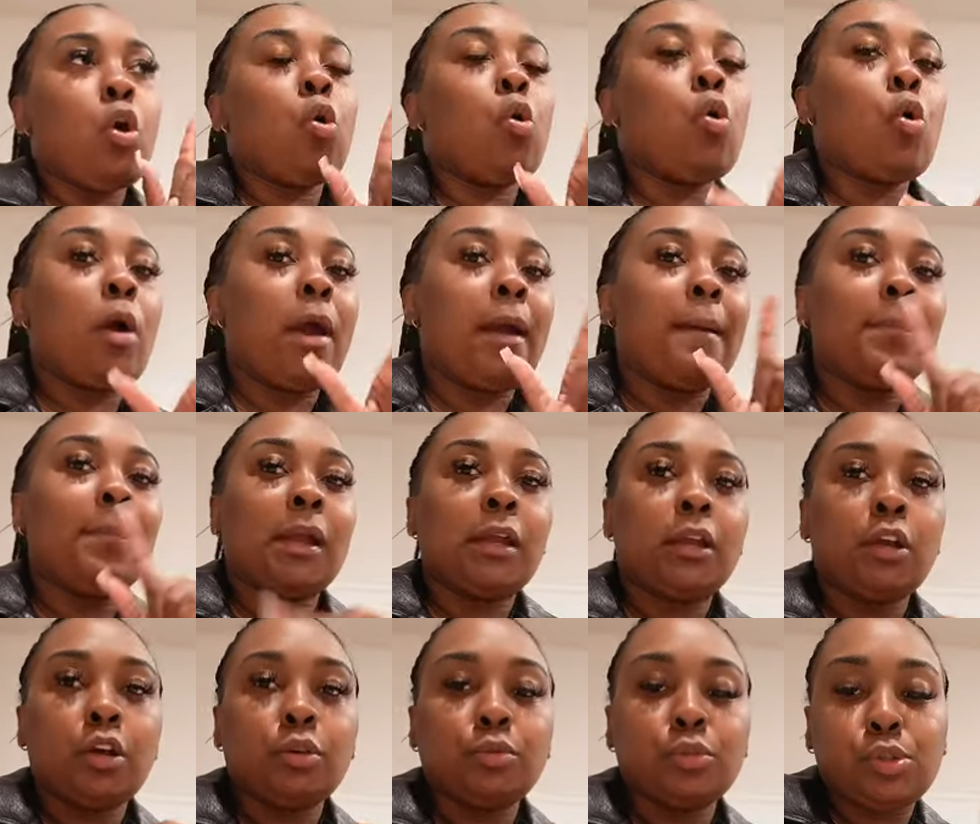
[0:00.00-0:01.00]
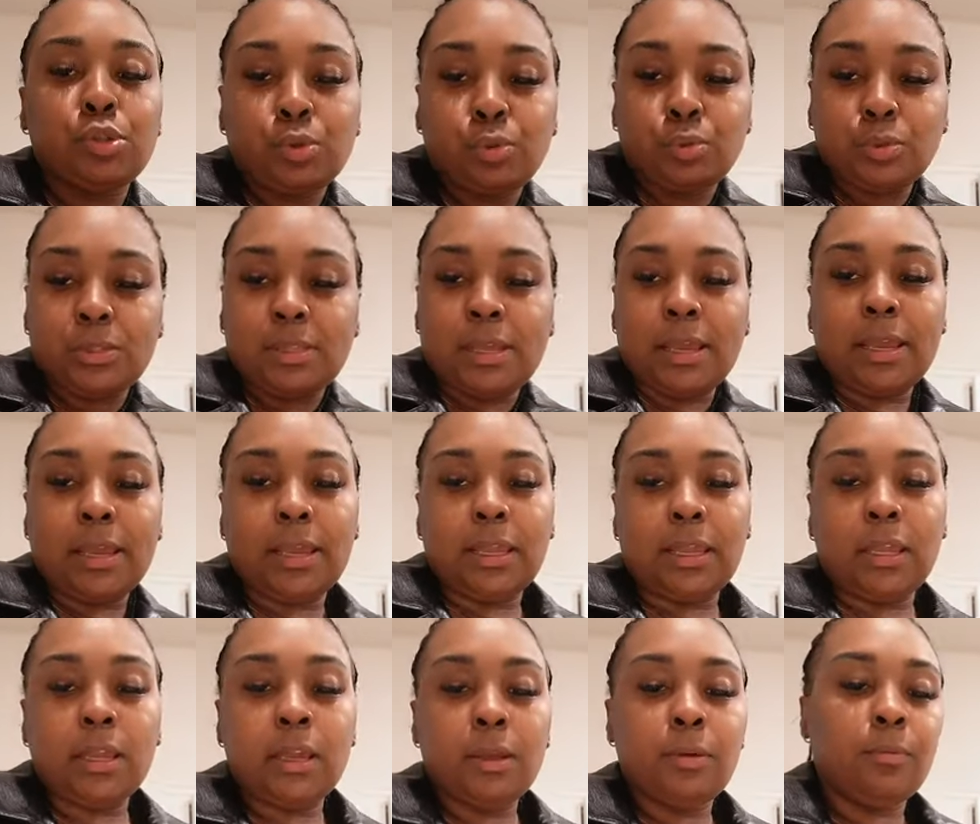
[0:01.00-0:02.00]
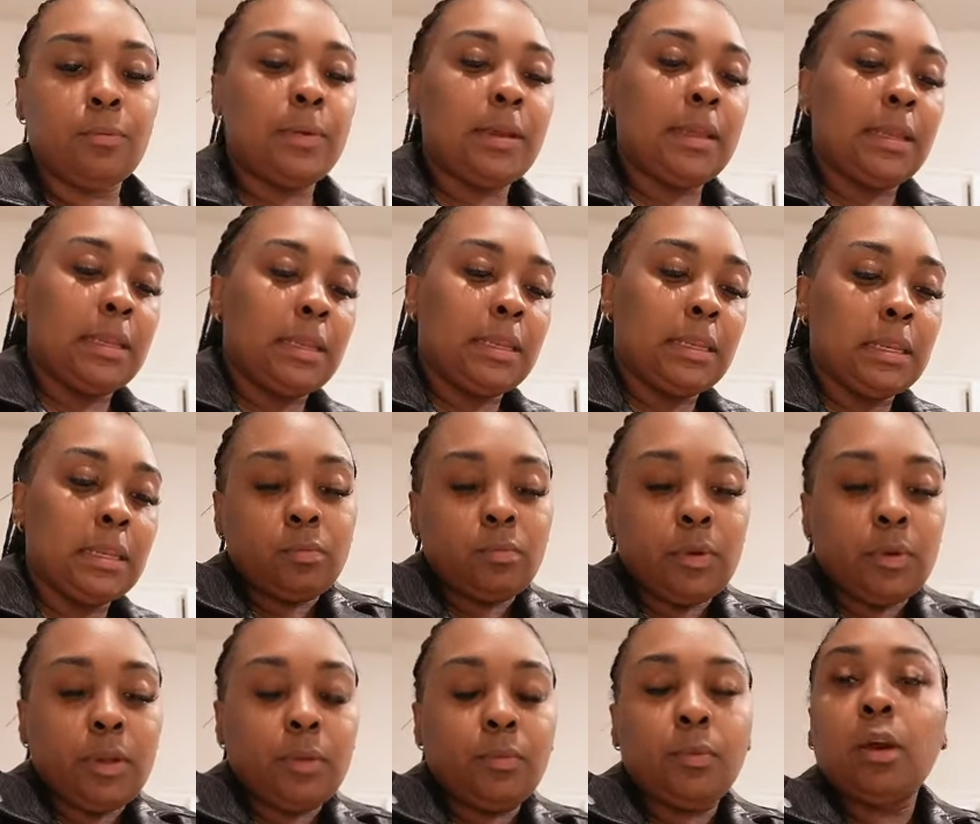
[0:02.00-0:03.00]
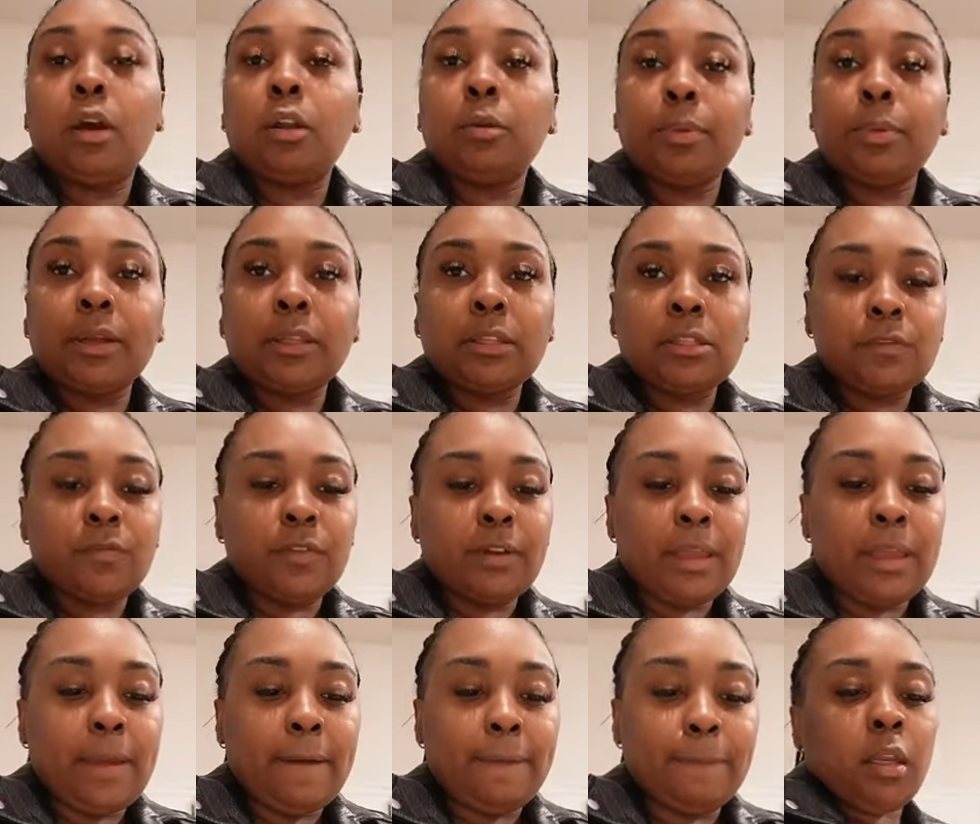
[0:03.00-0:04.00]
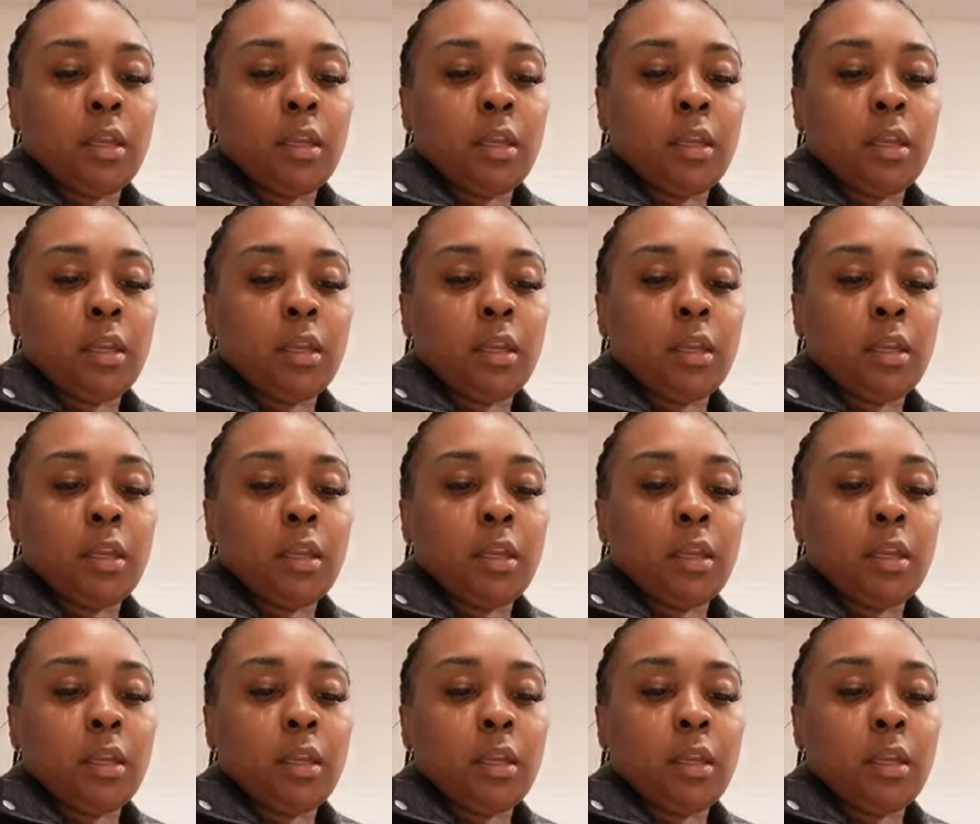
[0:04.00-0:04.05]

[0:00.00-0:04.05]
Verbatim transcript: or I might go Tuesday when when we go to practice for Kate.